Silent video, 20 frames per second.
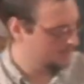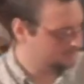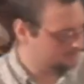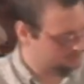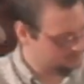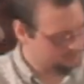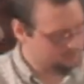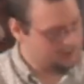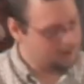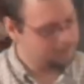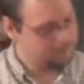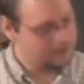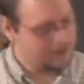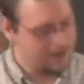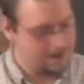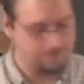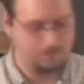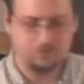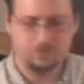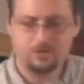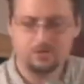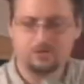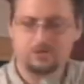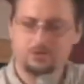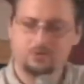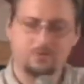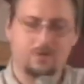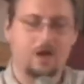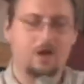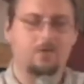And so I'm, I'm going to
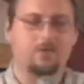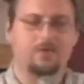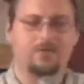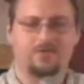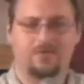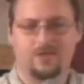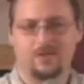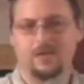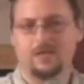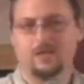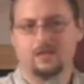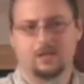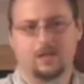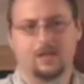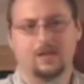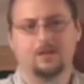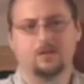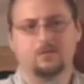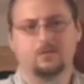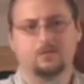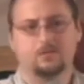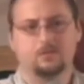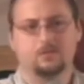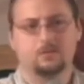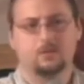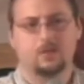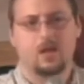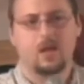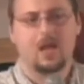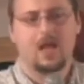do my own thing now.
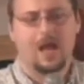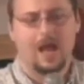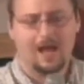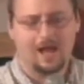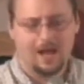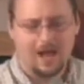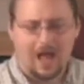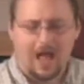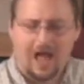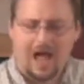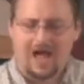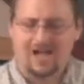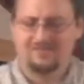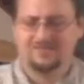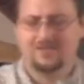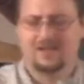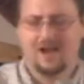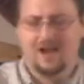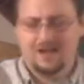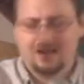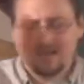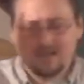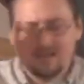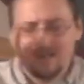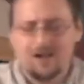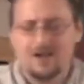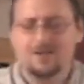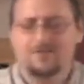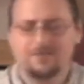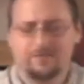I, I've got
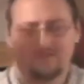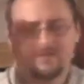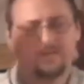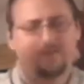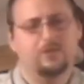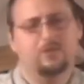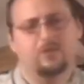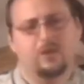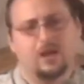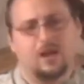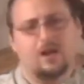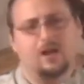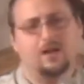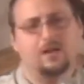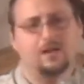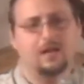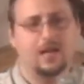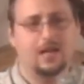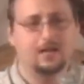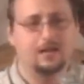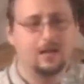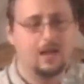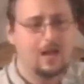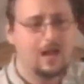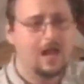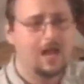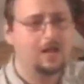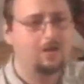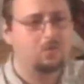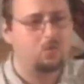enough of you, God, and,
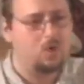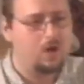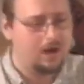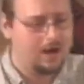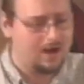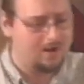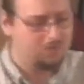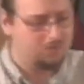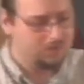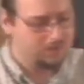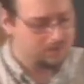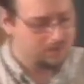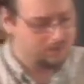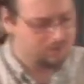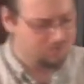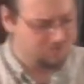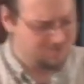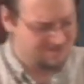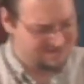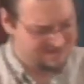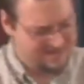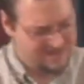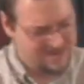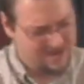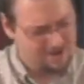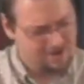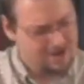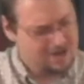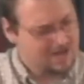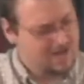and what I really want
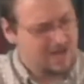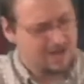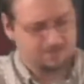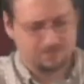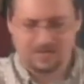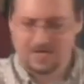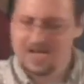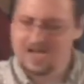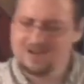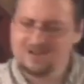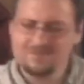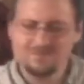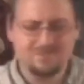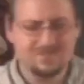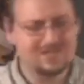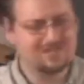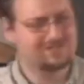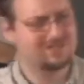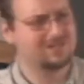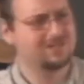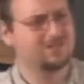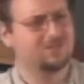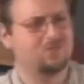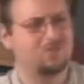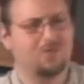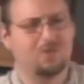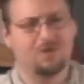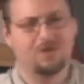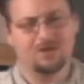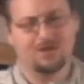now, I, I'm kind of missing
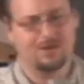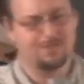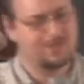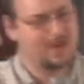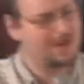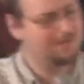the world.